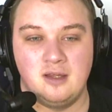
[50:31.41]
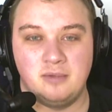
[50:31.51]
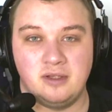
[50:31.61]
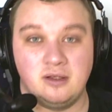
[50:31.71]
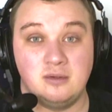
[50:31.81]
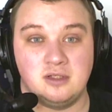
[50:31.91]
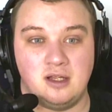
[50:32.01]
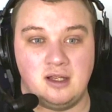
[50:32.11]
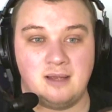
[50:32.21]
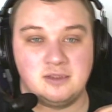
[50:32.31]
But those
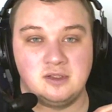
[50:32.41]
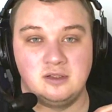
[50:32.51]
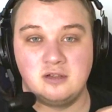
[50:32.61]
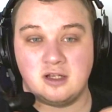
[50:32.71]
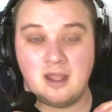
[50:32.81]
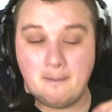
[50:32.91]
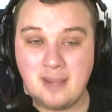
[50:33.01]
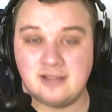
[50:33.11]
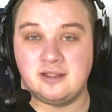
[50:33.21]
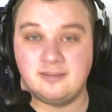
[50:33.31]
look
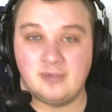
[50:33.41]
amazing.